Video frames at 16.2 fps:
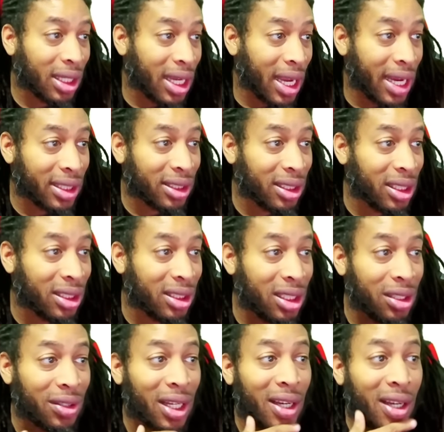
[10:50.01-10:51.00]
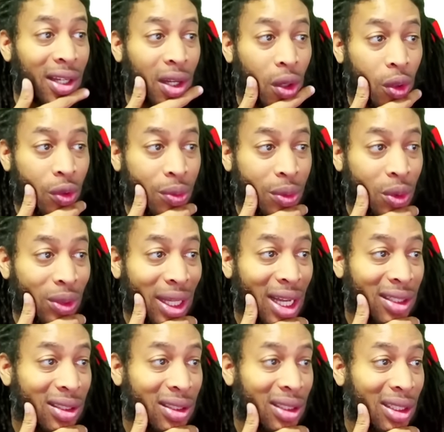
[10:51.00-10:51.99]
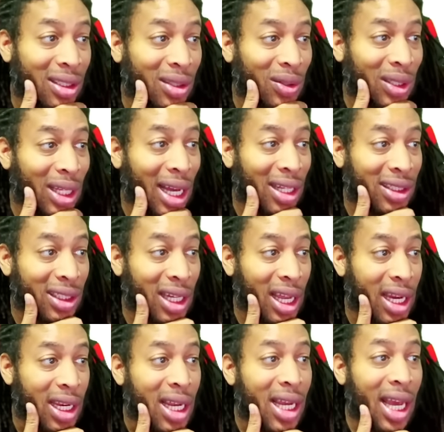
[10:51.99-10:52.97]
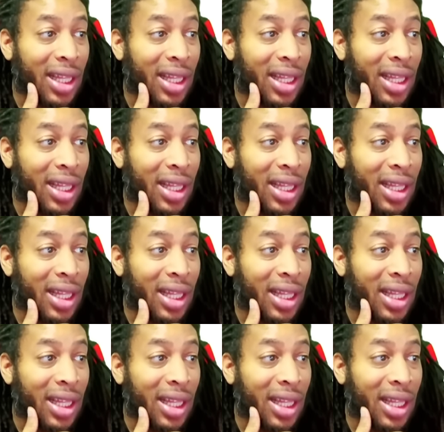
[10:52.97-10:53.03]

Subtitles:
Kansas City Chiefs head coach from 2006, 2008,